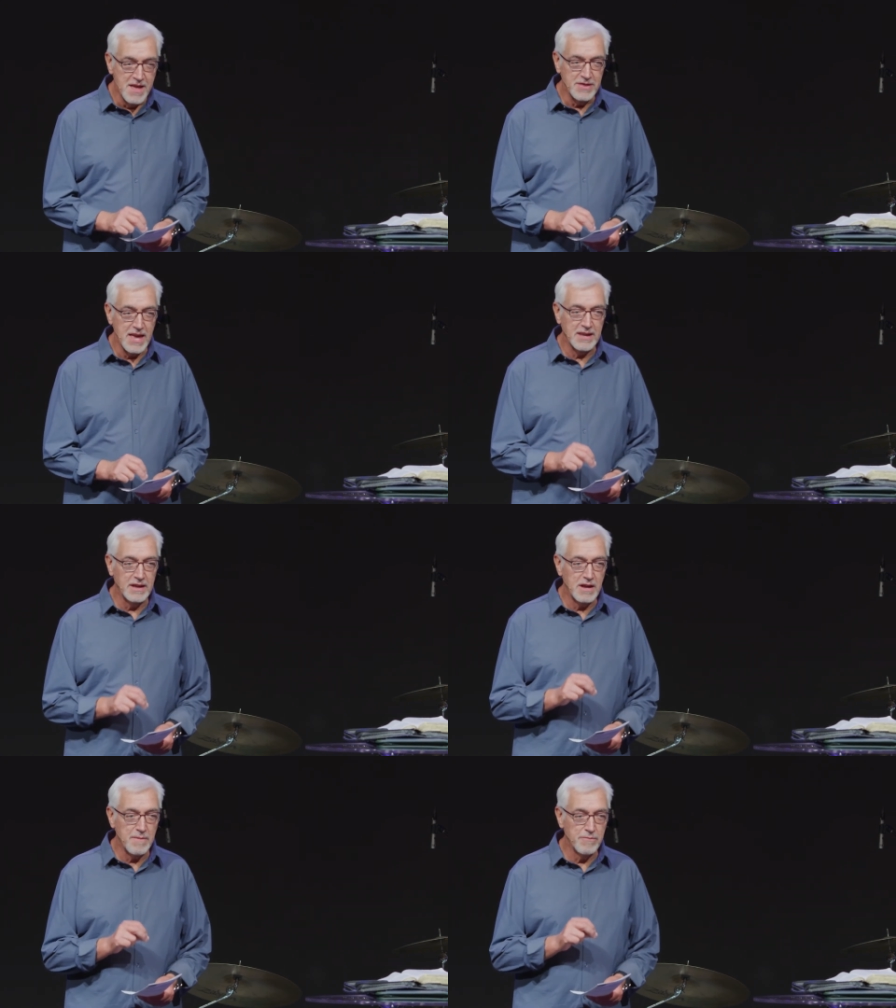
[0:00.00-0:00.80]
that can
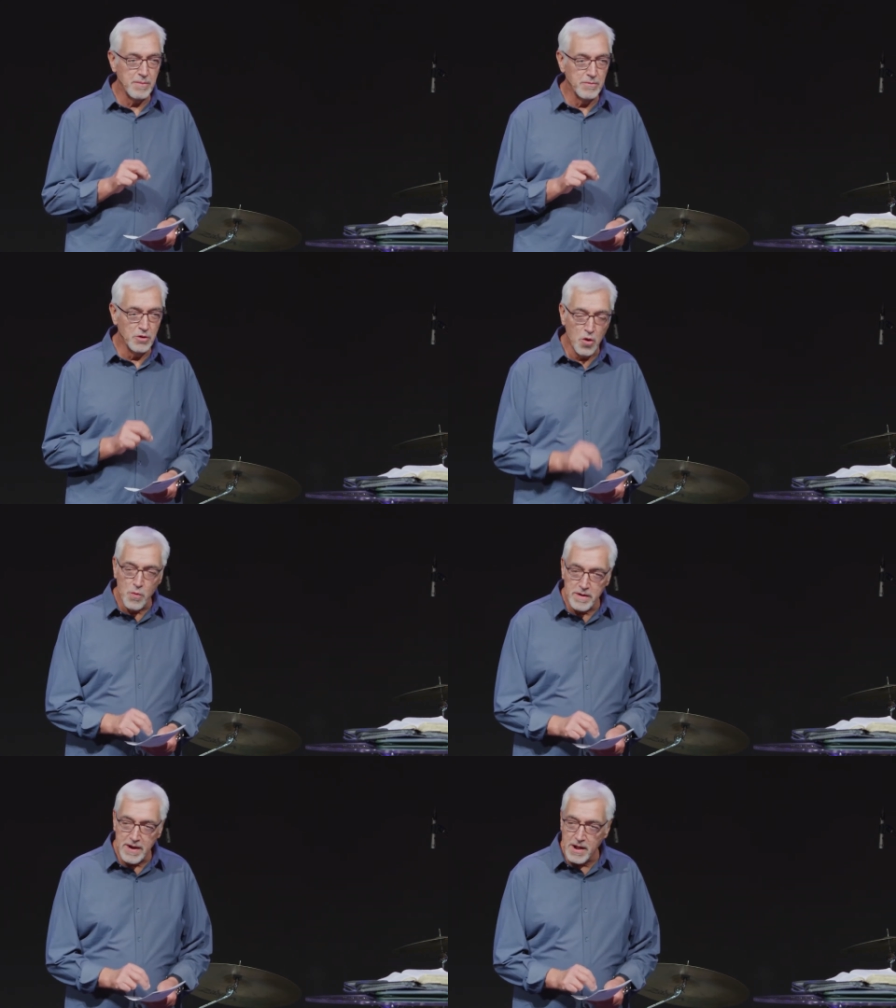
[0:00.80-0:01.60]
come from
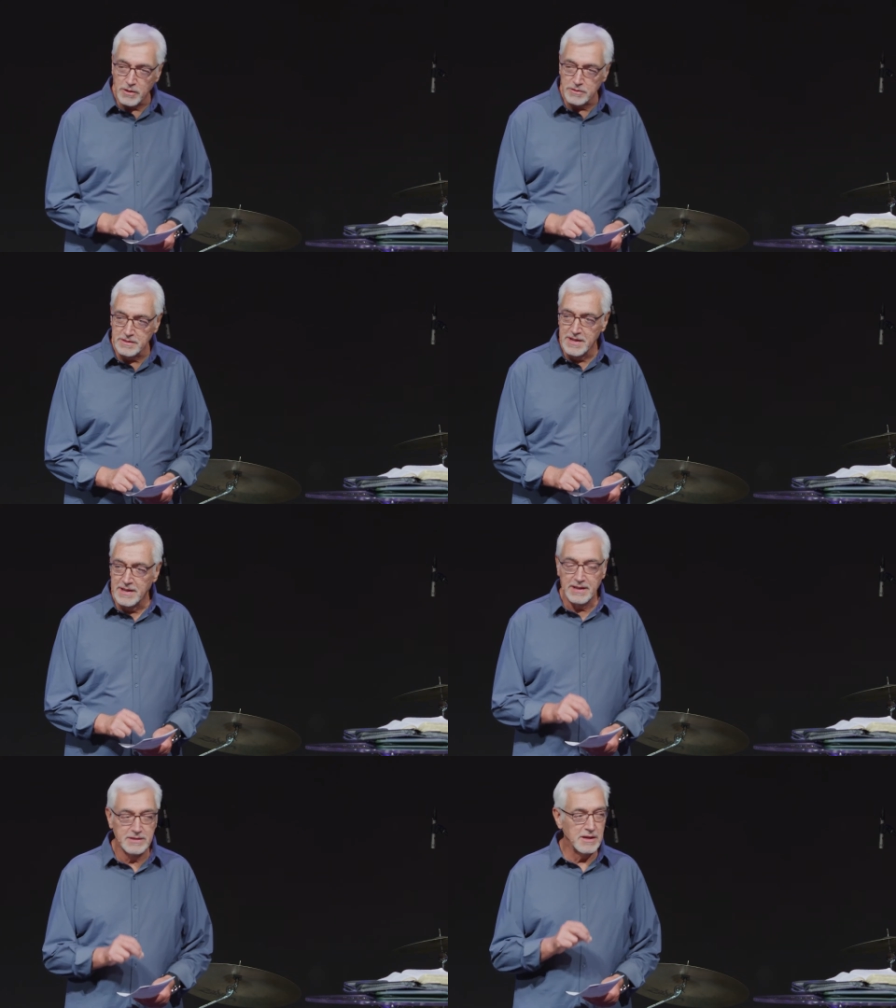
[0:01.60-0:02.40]
nowhere else
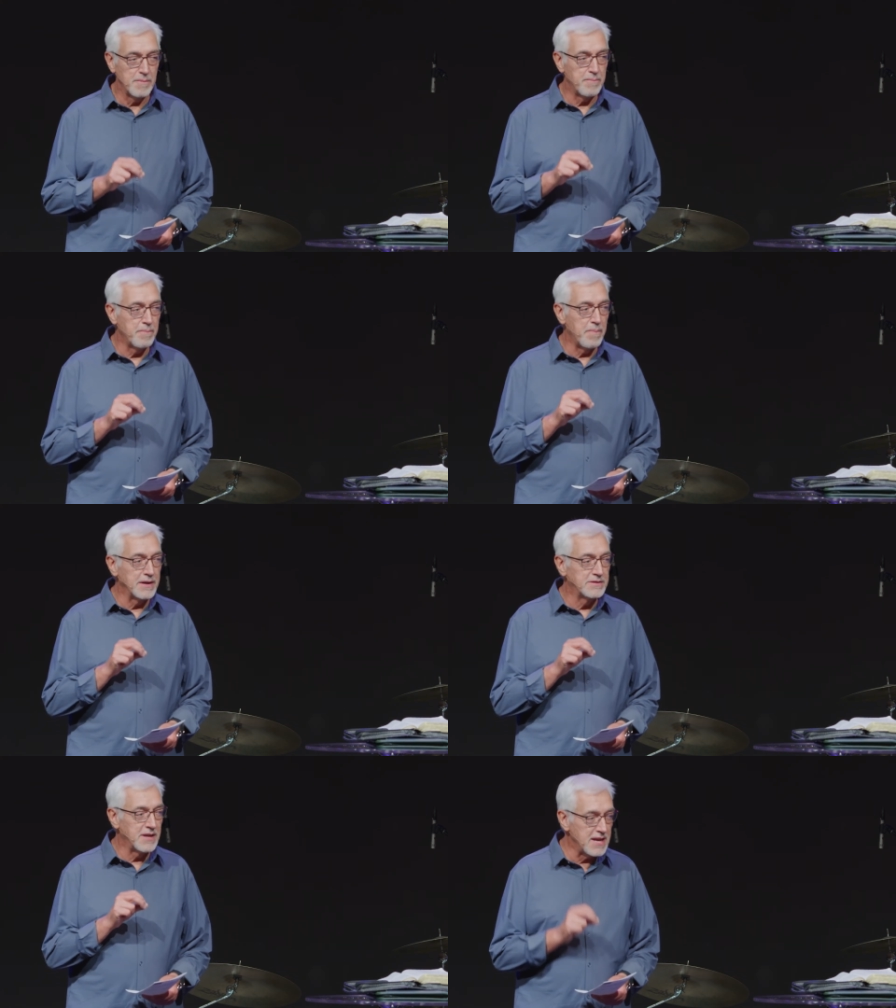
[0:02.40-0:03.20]
except by
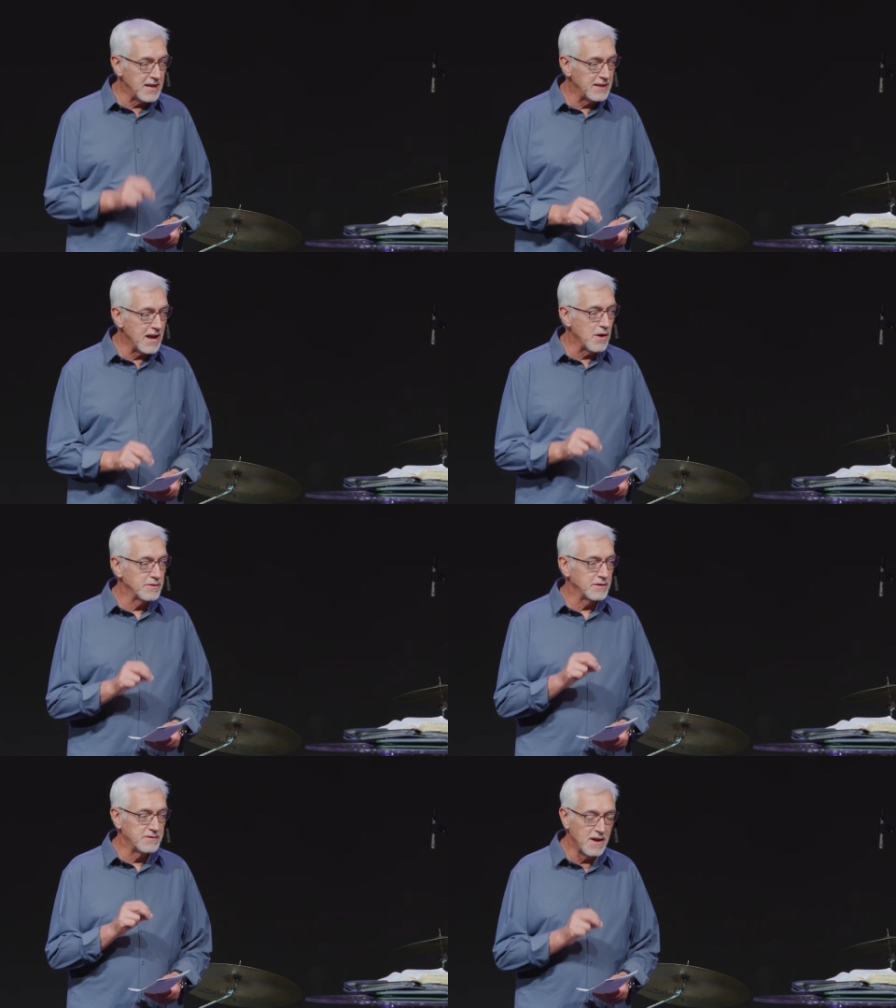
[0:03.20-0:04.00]
taking out
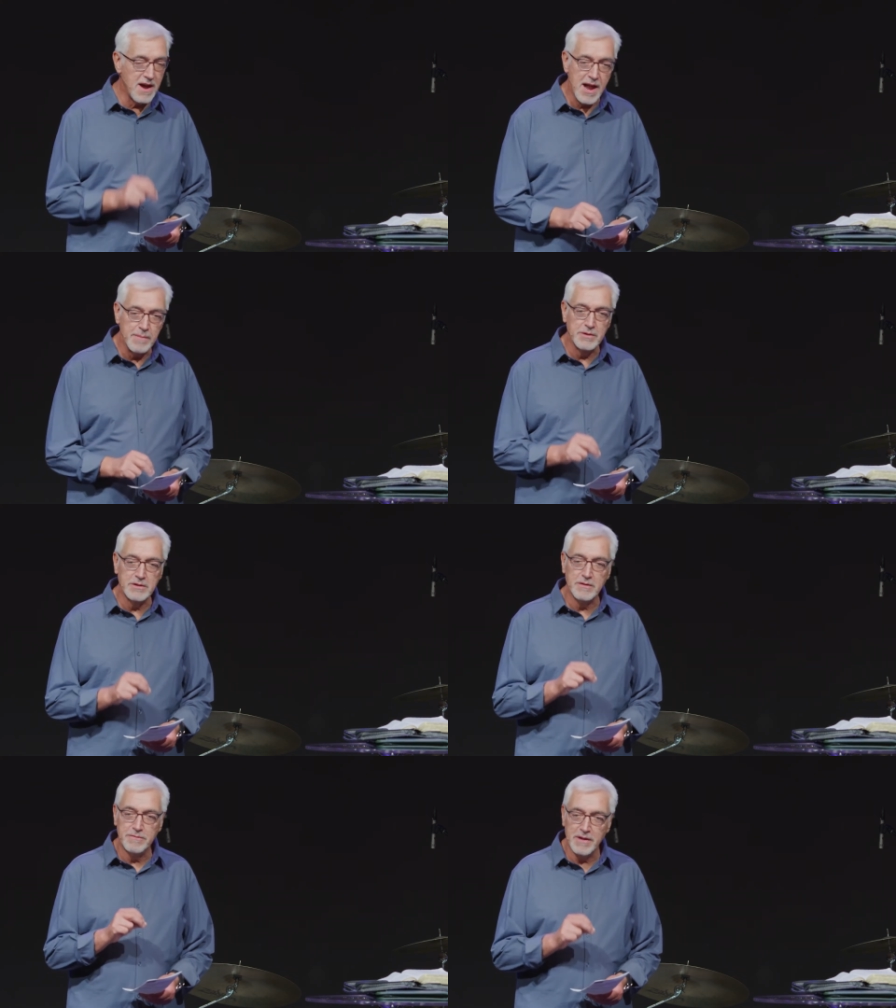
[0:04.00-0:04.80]
the time to
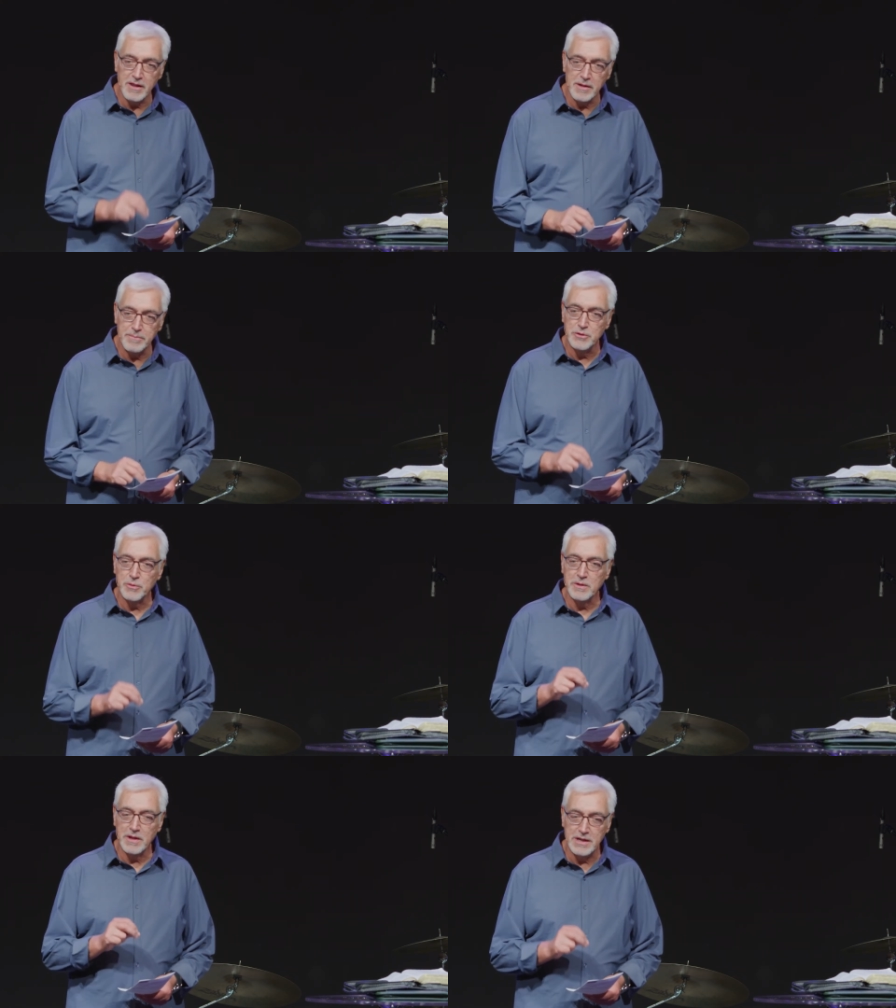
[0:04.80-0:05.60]
develop your
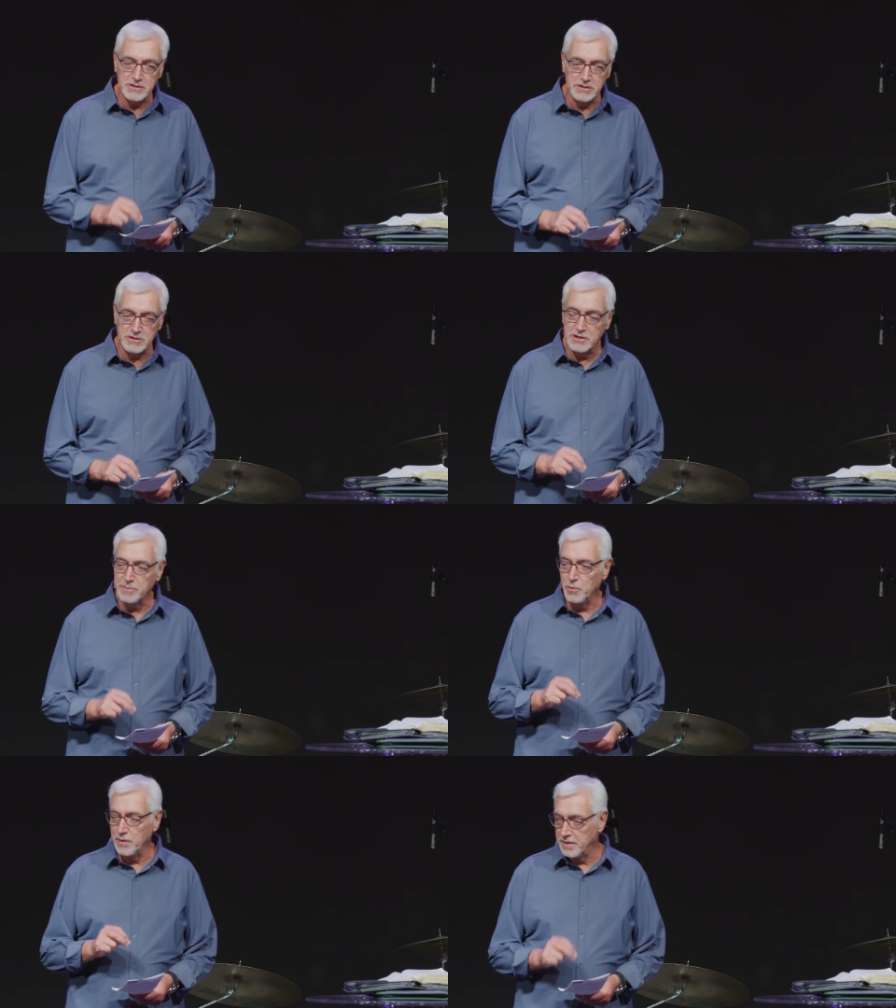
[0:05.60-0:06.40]

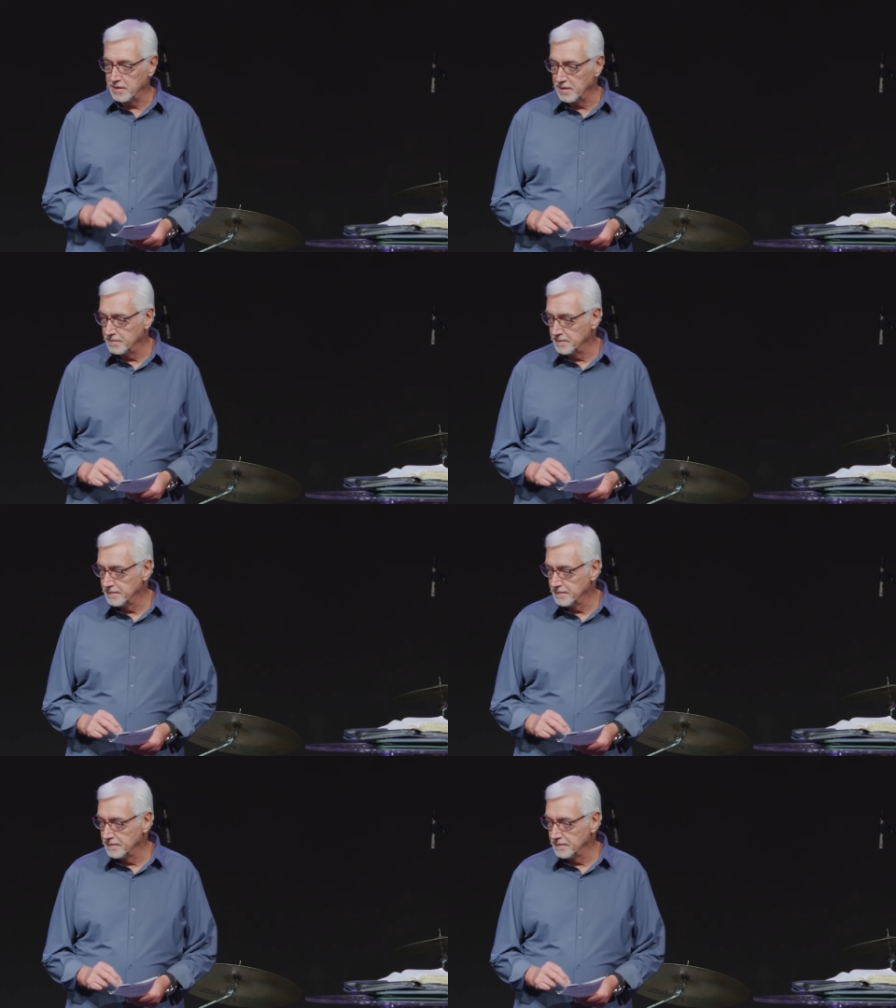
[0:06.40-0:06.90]
relationship with Him.